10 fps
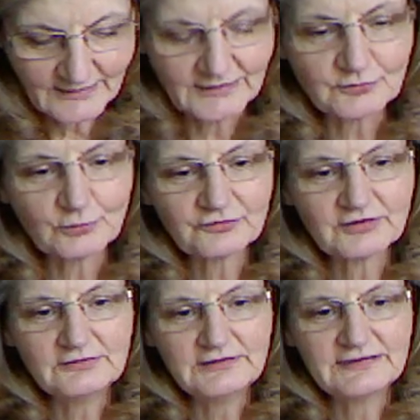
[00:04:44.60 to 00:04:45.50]
and
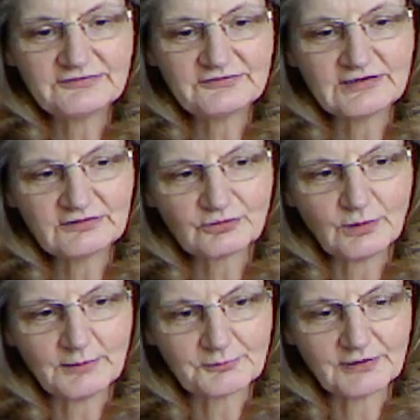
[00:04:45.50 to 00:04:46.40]
also listening to
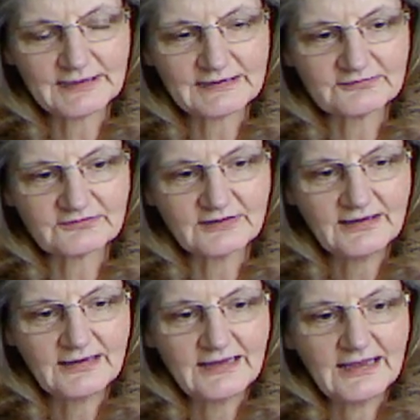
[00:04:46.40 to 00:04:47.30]
our prayers
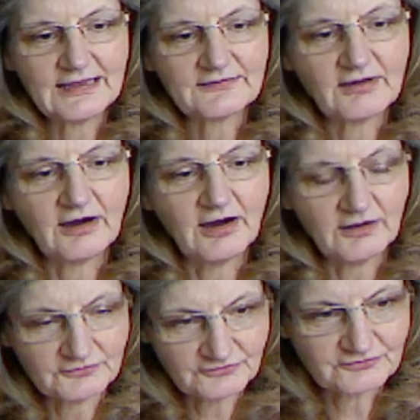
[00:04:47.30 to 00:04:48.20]
and
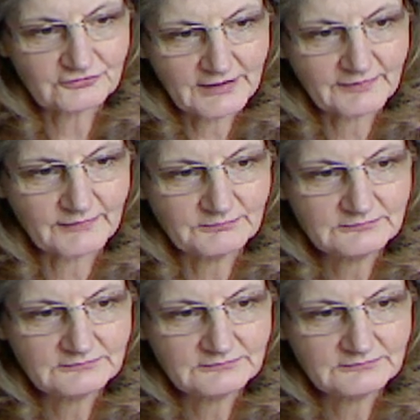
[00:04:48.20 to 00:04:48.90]
answering them.